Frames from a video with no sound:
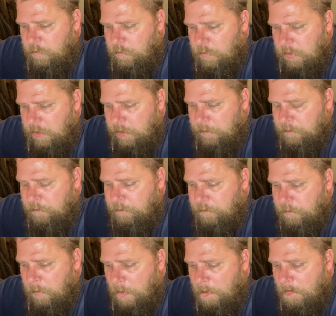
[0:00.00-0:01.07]
But
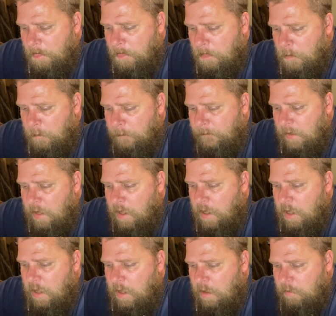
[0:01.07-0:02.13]

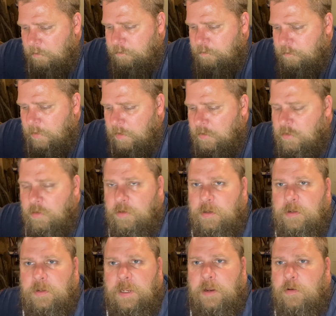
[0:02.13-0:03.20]
I'll
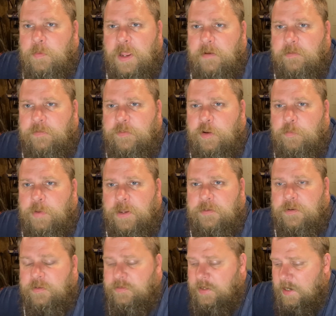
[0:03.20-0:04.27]
include, I only have a few
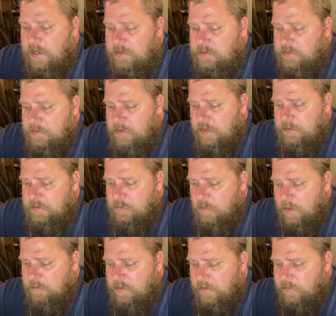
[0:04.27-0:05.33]
pictures that I
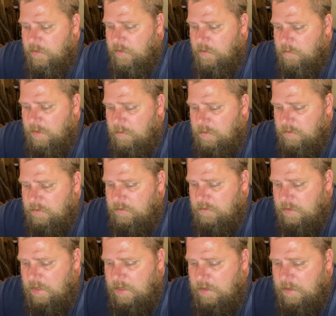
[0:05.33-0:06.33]
swiped off other people's